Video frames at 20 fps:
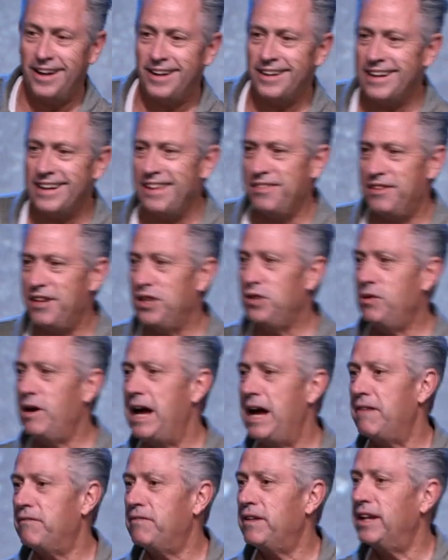And then you
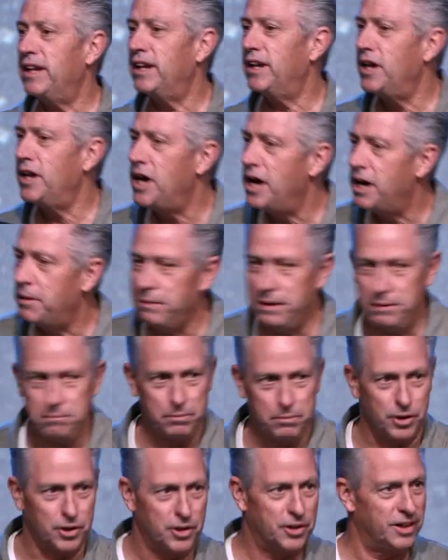have the little
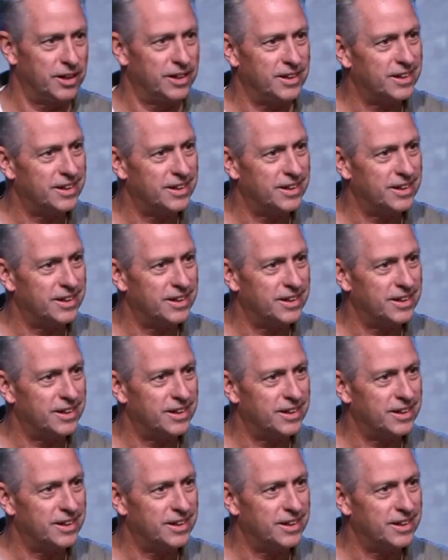hummingbird.